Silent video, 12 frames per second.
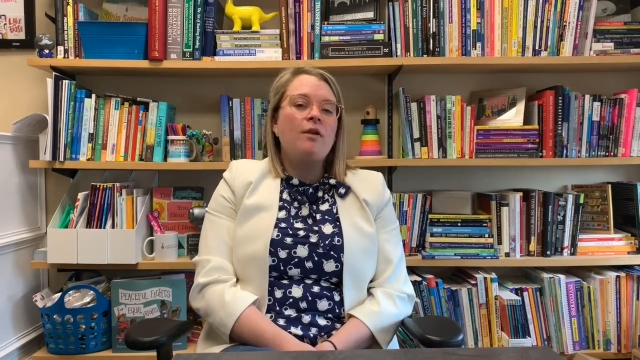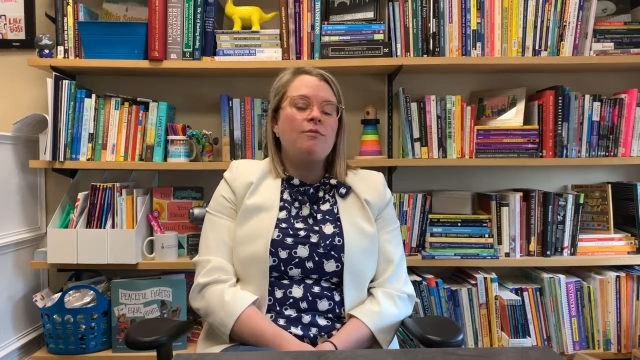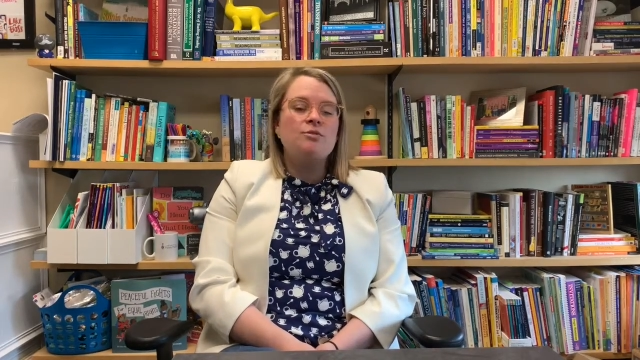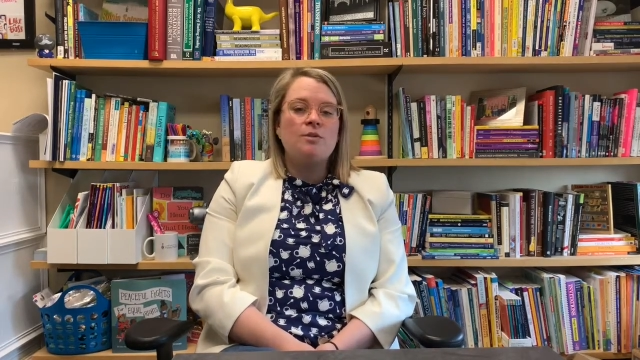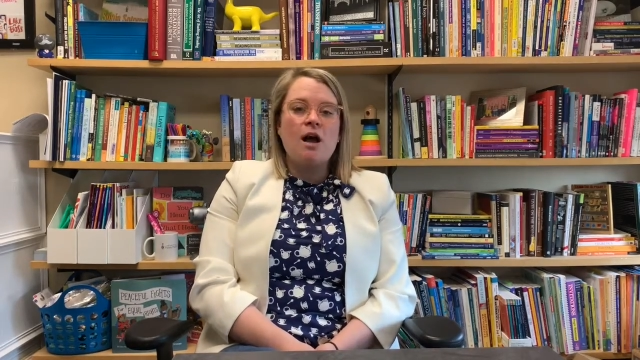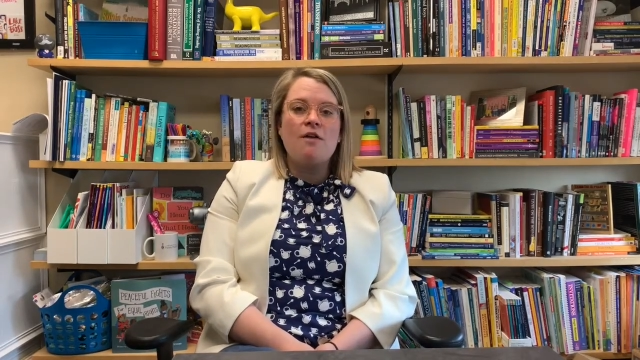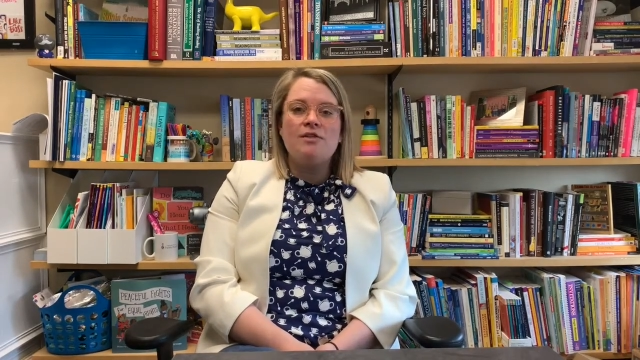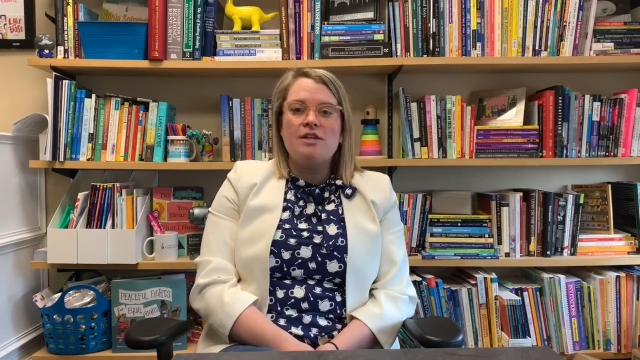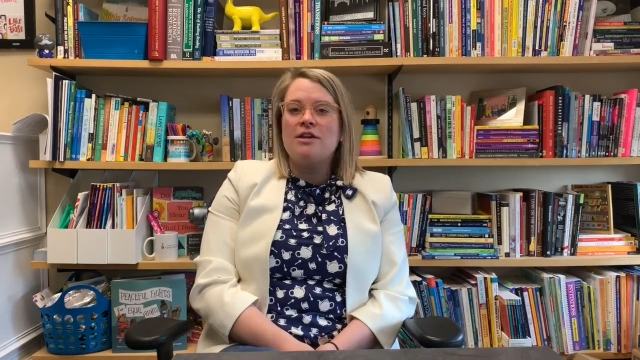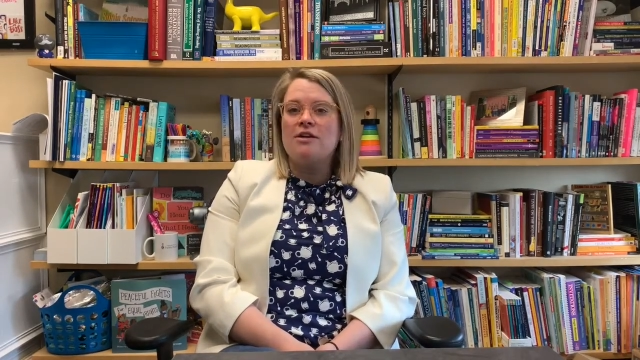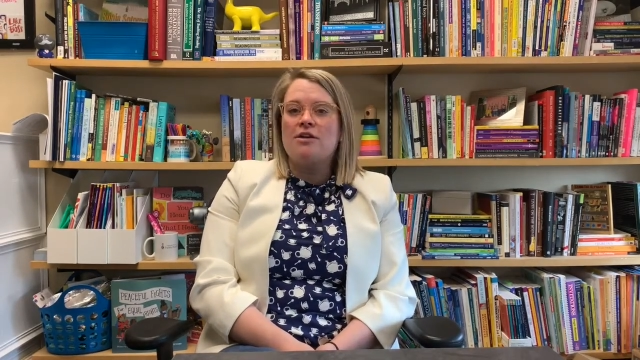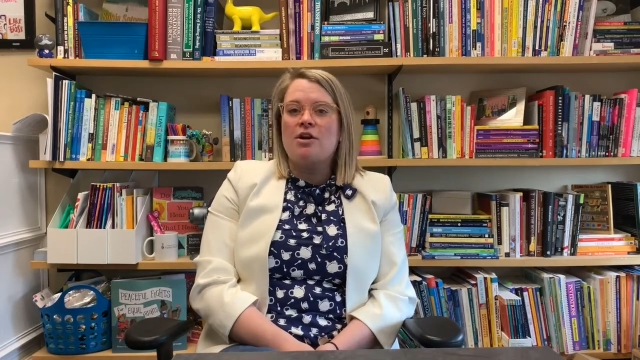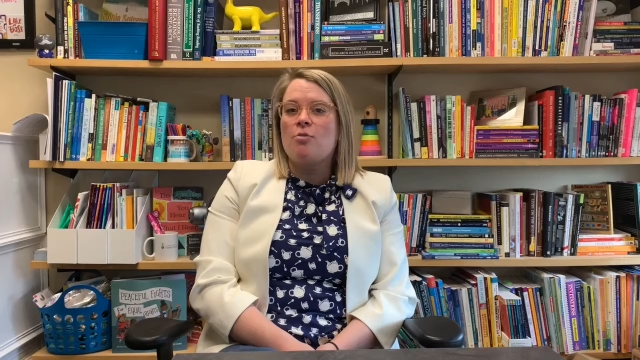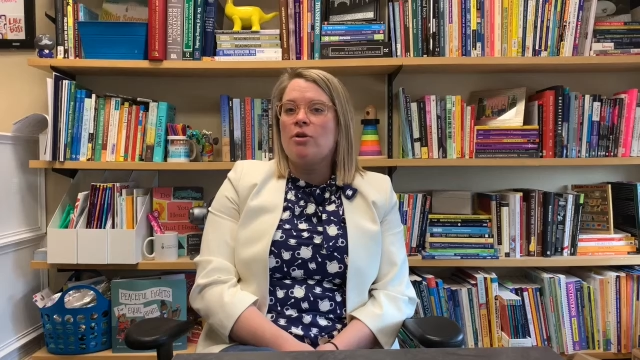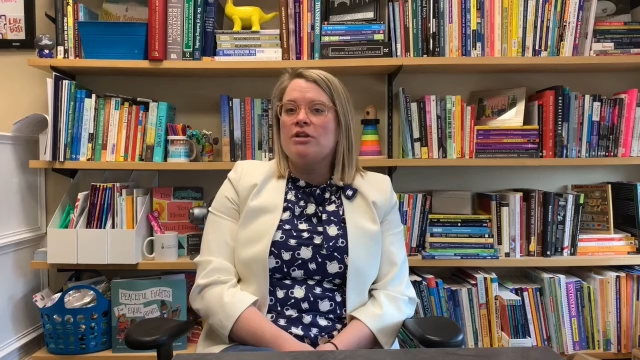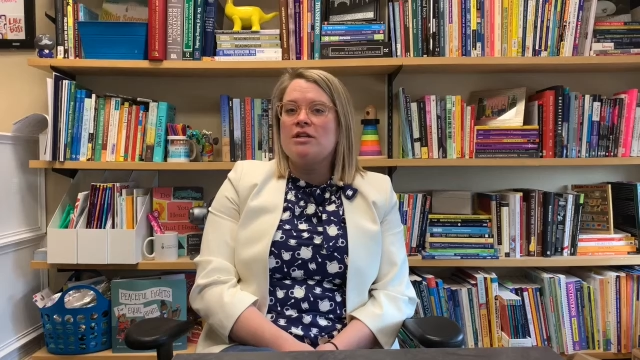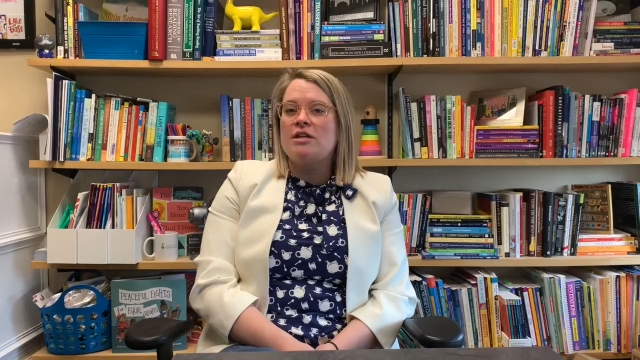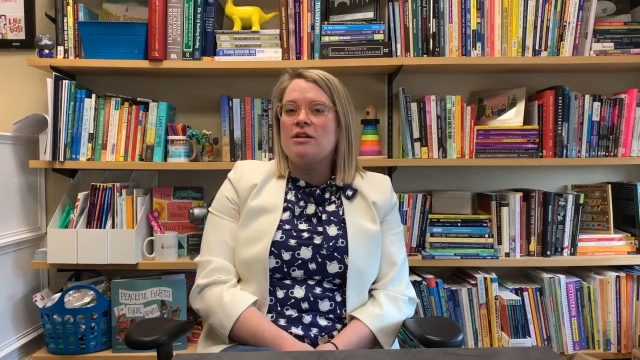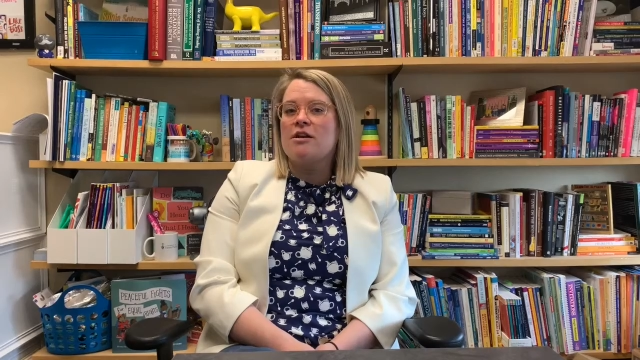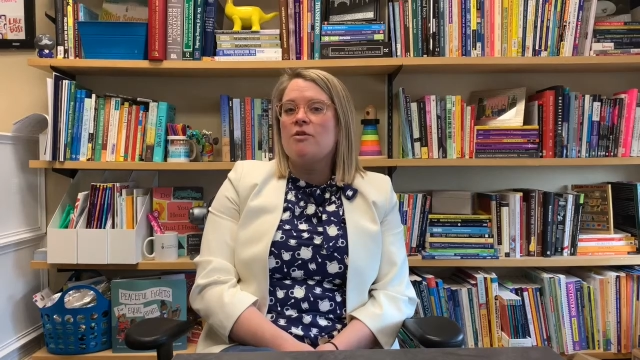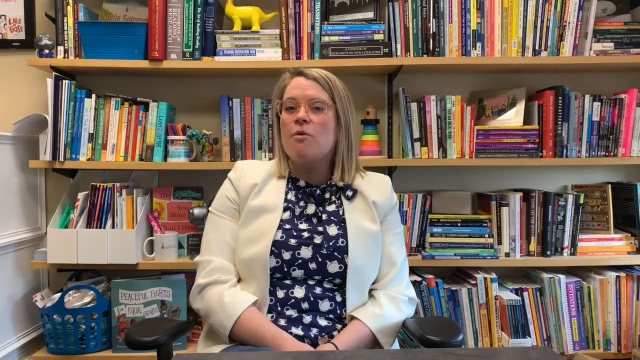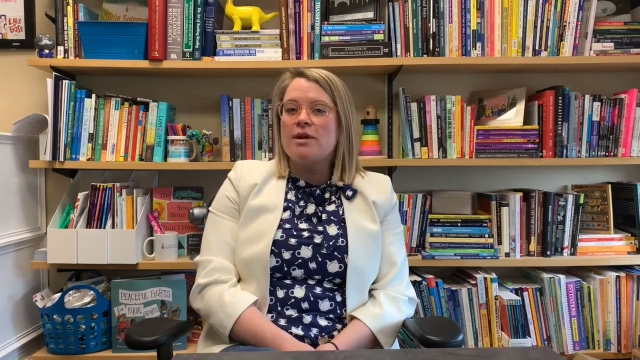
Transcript: which we often hear in our building here at